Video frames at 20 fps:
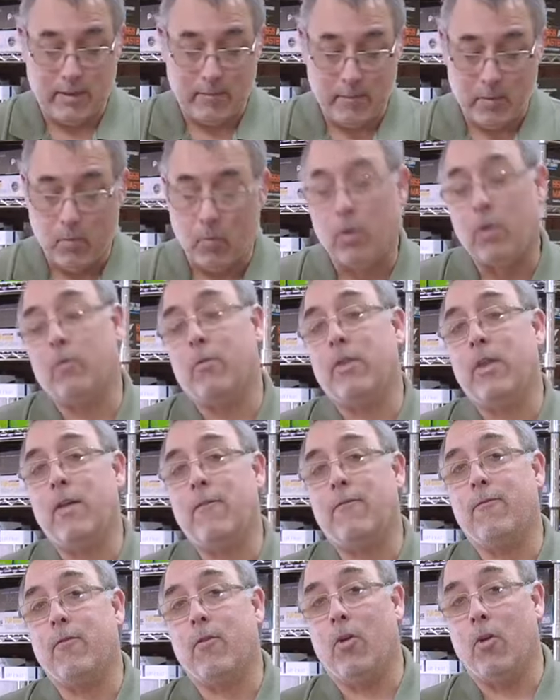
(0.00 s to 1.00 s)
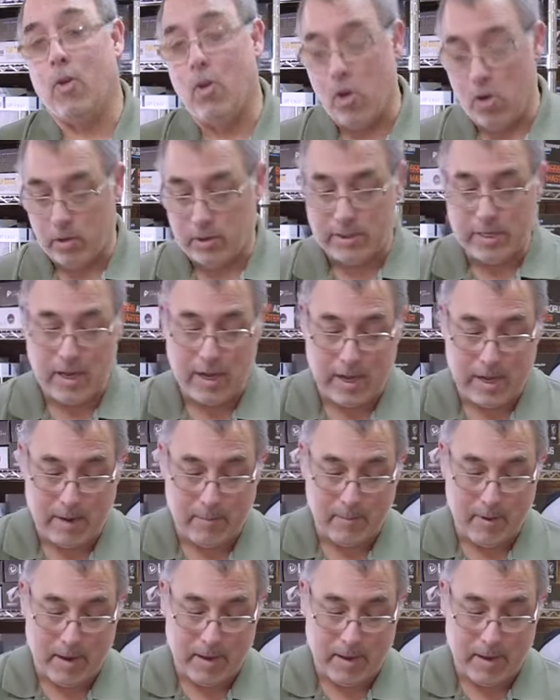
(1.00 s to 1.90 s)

I've been working with them for a long time,